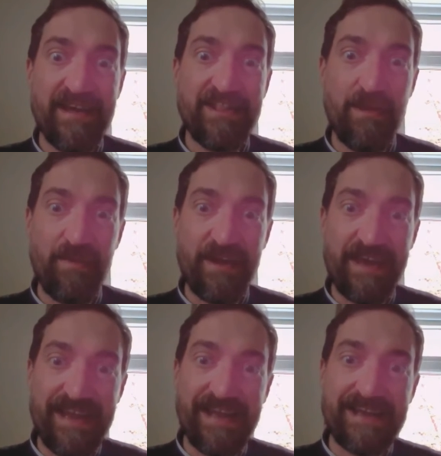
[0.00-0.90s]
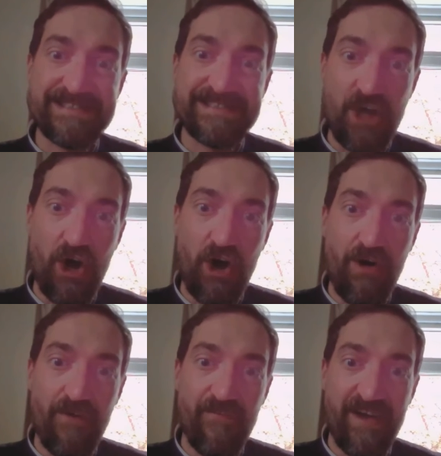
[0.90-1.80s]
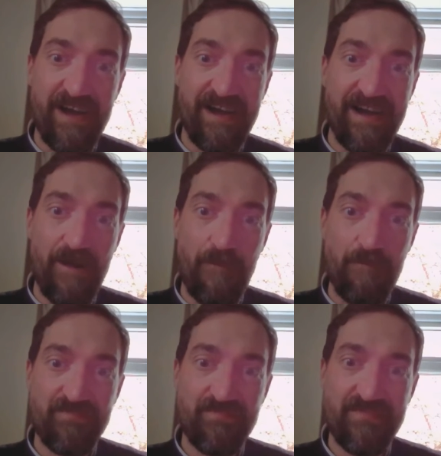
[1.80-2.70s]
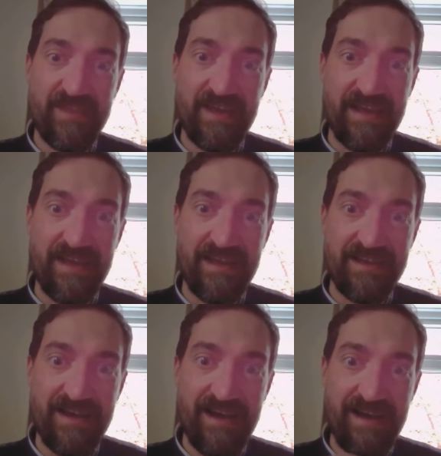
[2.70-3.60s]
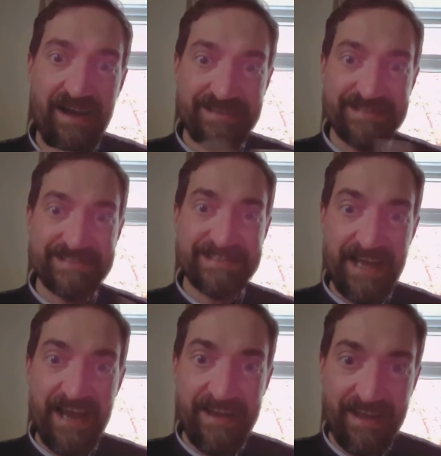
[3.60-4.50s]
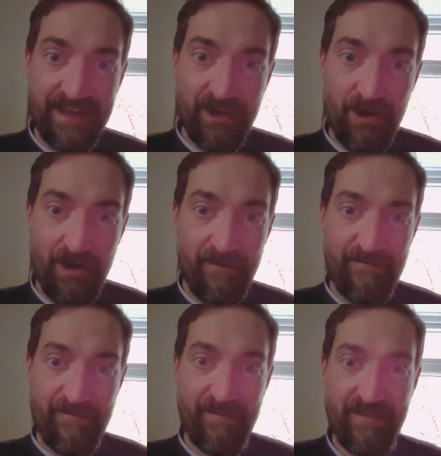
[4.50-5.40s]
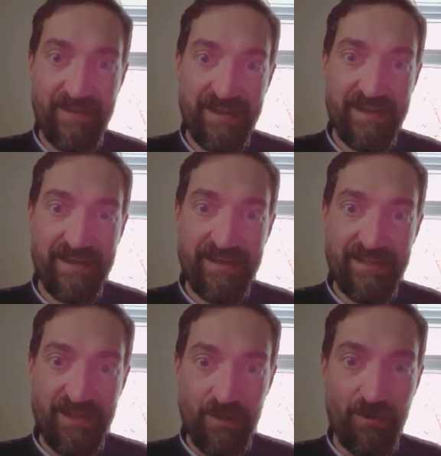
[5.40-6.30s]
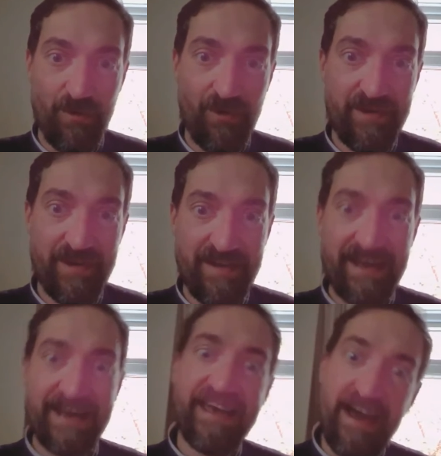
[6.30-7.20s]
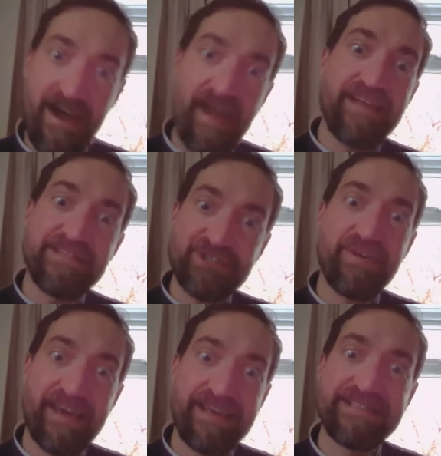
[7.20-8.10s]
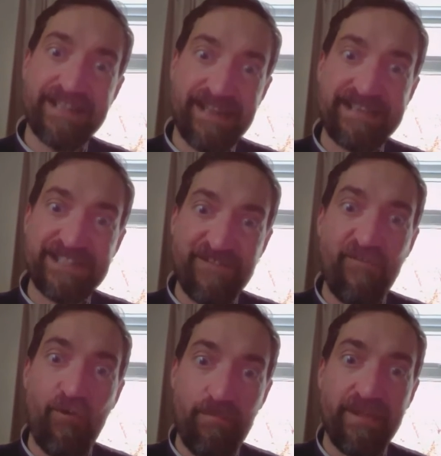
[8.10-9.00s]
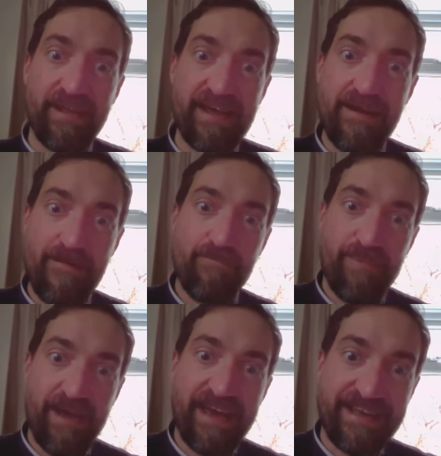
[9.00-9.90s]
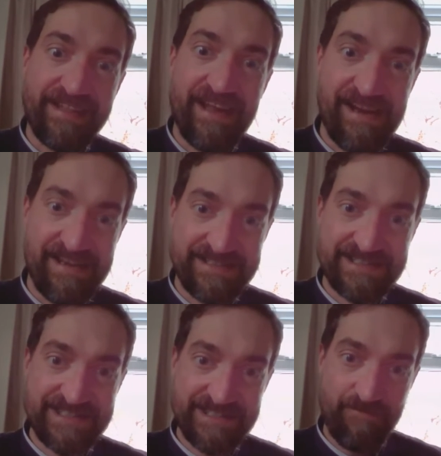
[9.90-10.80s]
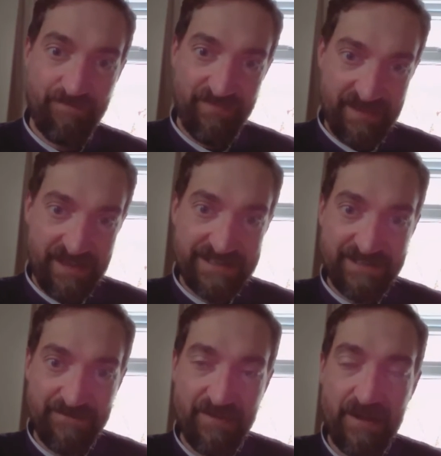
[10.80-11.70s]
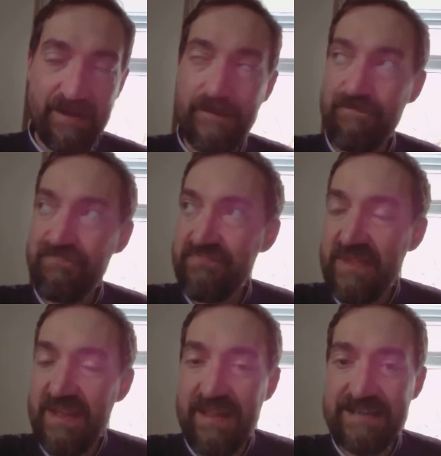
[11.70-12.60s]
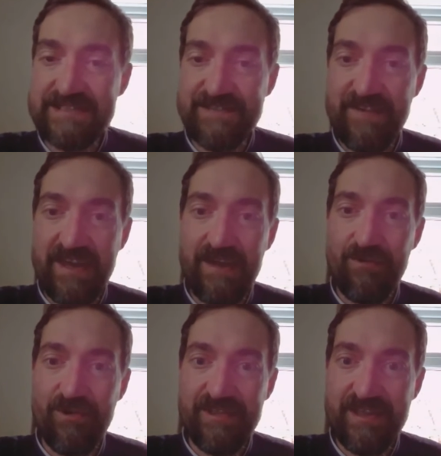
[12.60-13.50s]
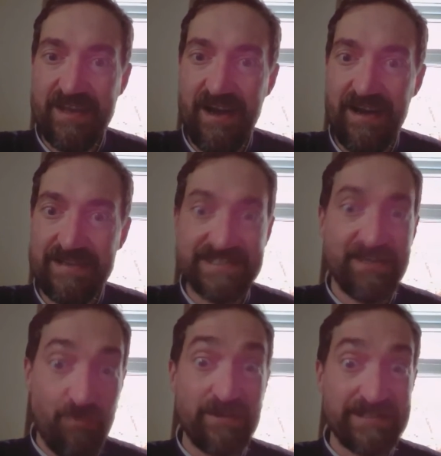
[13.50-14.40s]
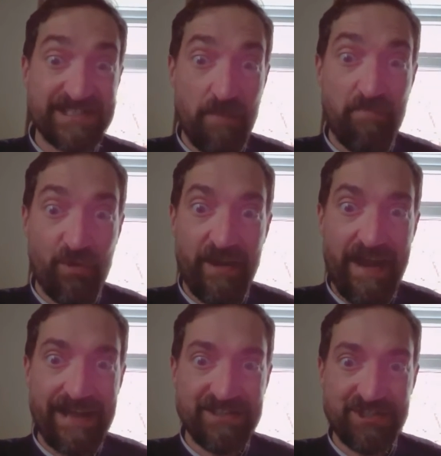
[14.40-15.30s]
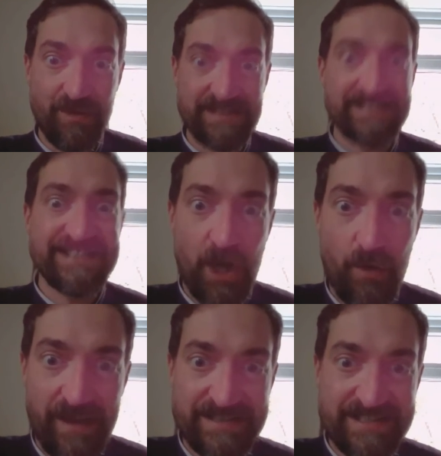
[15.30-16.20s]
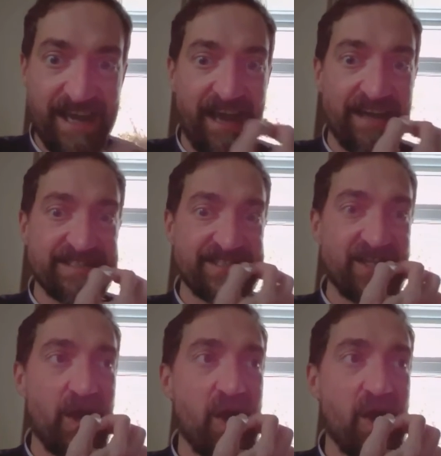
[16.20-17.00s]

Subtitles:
the beginnings of the understanding of the Lord entering into these formerly pagan lands, lands of King Hrothgar. So he wants to put an end to it, so he attacks.